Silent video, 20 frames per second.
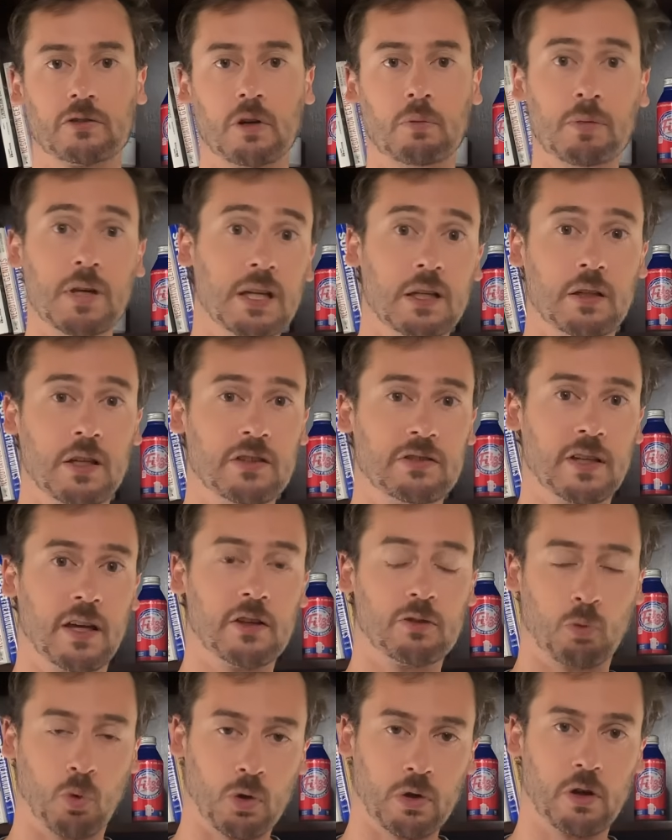immediately
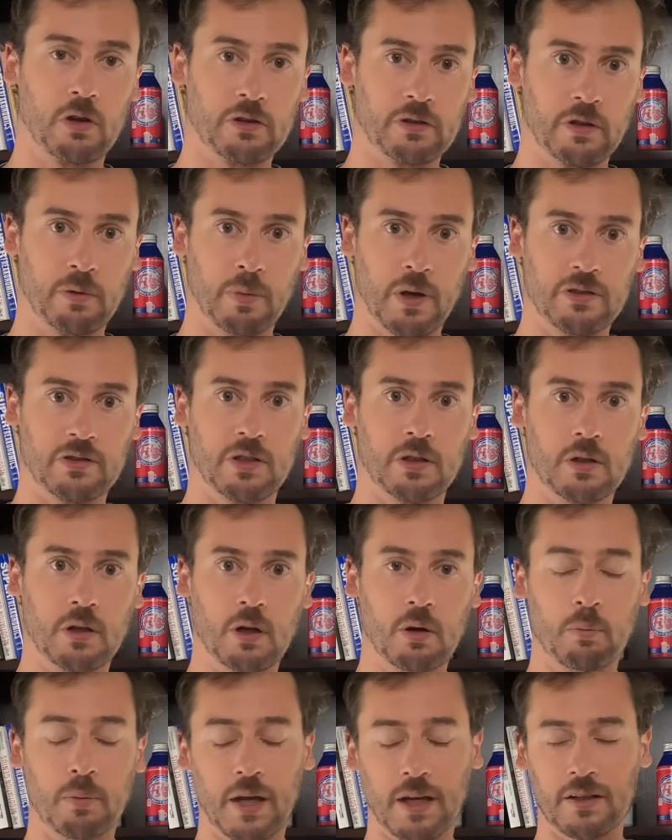says Warlord's the best
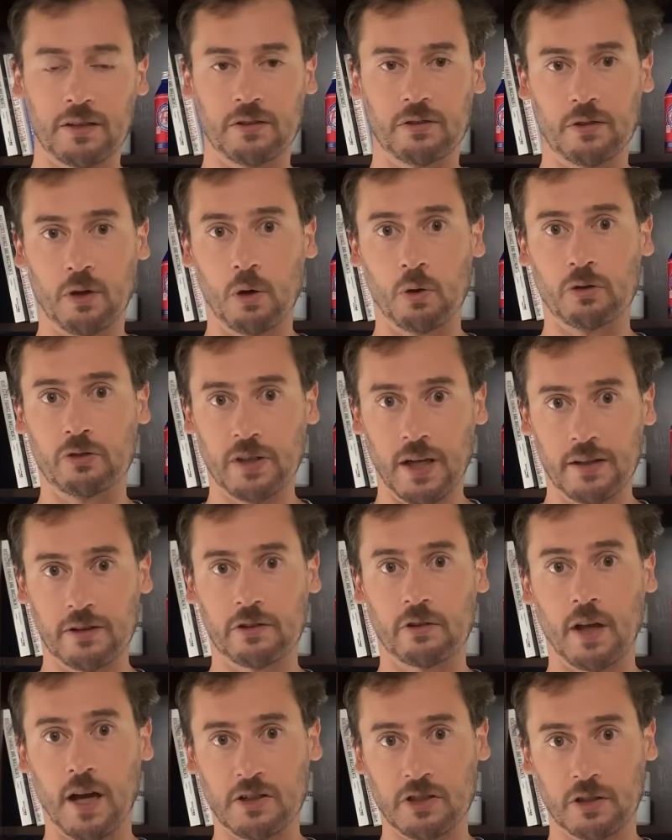hero, makes no
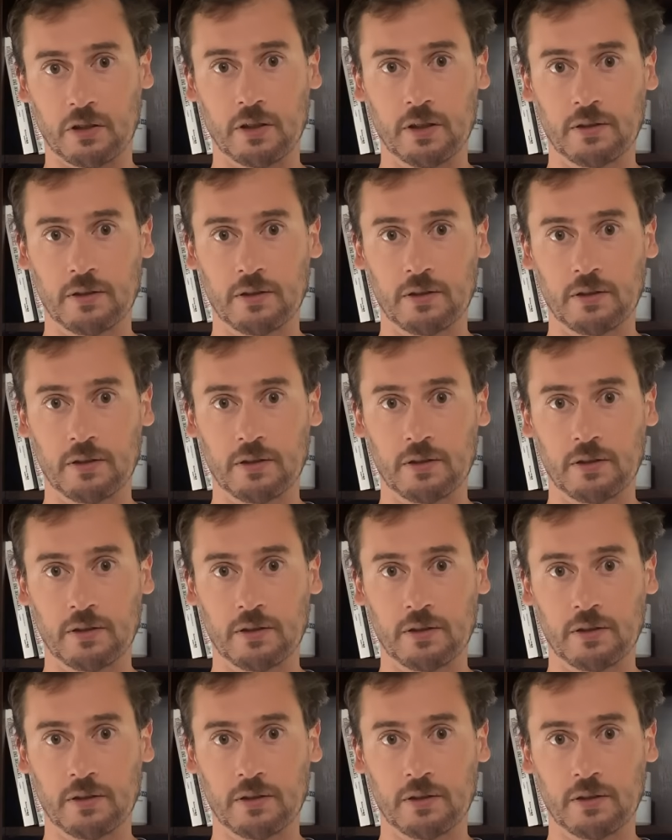sense logically.